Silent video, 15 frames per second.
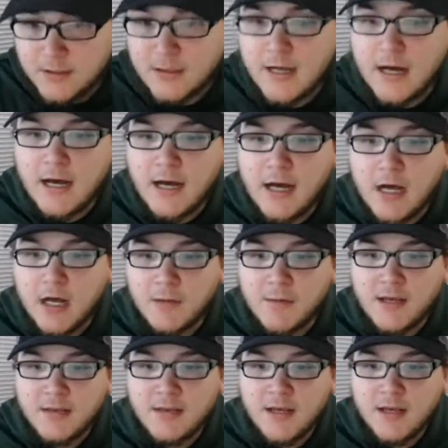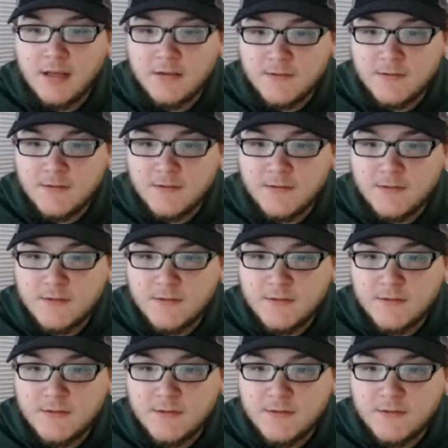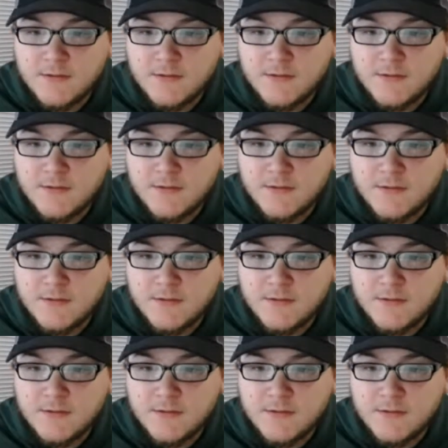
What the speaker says: And then, so going to the comments,